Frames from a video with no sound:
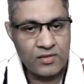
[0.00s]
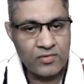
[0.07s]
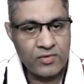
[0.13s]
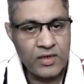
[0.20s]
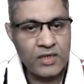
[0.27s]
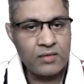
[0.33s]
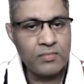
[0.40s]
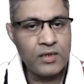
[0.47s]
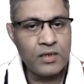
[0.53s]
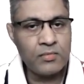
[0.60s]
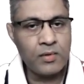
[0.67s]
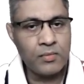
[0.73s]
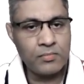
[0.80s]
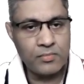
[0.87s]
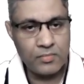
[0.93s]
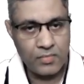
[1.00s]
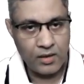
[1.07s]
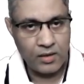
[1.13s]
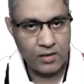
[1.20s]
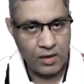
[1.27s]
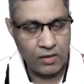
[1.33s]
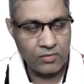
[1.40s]
3 minimum
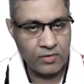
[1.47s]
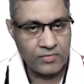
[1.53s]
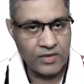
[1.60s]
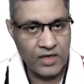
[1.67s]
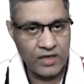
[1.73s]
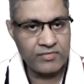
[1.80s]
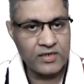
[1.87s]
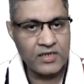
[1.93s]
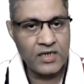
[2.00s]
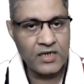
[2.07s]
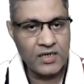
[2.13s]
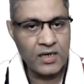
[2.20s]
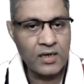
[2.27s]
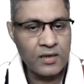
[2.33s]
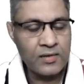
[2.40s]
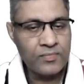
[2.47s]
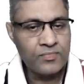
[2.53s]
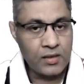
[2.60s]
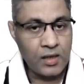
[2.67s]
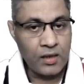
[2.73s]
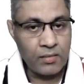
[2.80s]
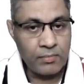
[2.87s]
out of the given data.
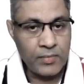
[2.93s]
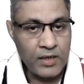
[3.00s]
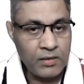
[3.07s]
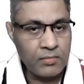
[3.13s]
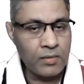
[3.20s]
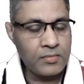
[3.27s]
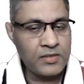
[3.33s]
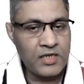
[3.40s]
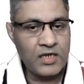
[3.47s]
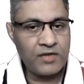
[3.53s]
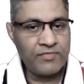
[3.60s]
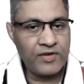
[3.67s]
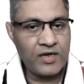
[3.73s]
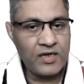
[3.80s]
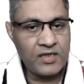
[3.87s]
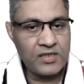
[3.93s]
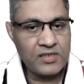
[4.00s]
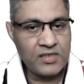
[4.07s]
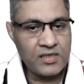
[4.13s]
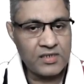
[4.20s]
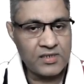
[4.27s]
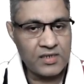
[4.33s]
The minimum significant
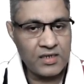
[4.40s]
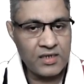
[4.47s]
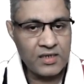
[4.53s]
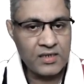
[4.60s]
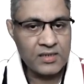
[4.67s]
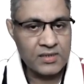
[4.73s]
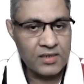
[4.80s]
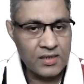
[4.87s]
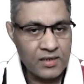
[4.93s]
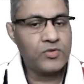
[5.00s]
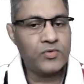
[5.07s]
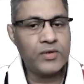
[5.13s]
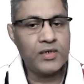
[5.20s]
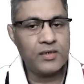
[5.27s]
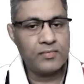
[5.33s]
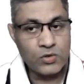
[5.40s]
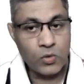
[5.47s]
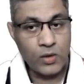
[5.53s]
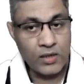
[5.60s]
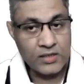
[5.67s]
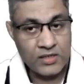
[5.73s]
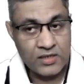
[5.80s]
digits is 3.
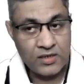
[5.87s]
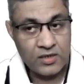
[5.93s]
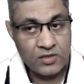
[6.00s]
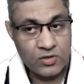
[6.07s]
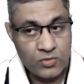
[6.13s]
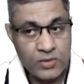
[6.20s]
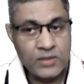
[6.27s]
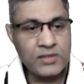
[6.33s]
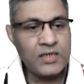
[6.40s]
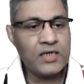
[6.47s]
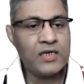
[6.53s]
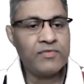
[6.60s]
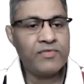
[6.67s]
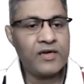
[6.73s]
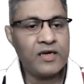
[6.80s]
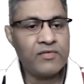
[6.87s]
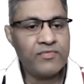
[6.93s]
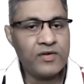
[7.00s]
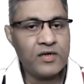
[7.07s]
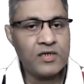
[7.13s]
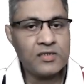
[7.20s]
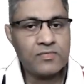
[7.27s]
So consider 3 significant
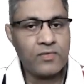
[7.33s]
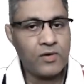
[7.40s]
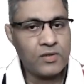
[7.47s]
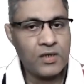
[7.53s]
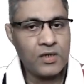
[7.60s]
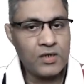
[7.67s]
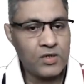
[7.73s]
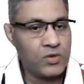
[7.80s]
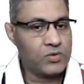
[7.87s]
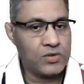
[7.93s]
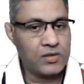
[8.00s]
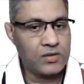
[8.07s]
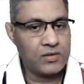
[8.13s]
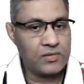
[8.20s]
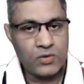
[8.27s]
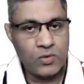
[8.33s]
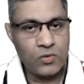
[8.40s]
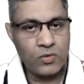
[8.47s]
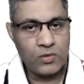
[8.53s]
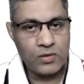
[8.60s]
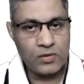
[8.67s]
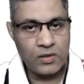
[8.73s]
figures for the quotient.
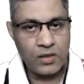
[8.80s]
So